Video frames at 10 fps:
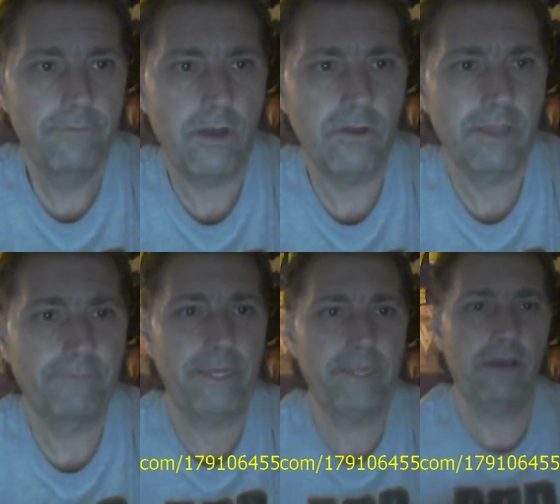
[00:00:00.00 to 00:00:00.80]

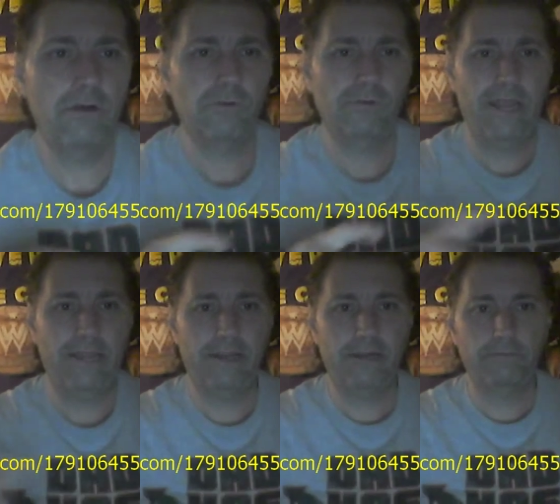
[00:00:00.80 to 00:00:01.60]
Following video
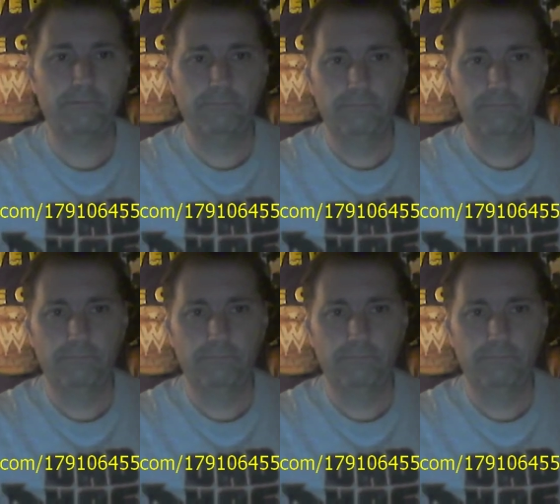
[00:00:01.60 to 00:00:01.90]
right here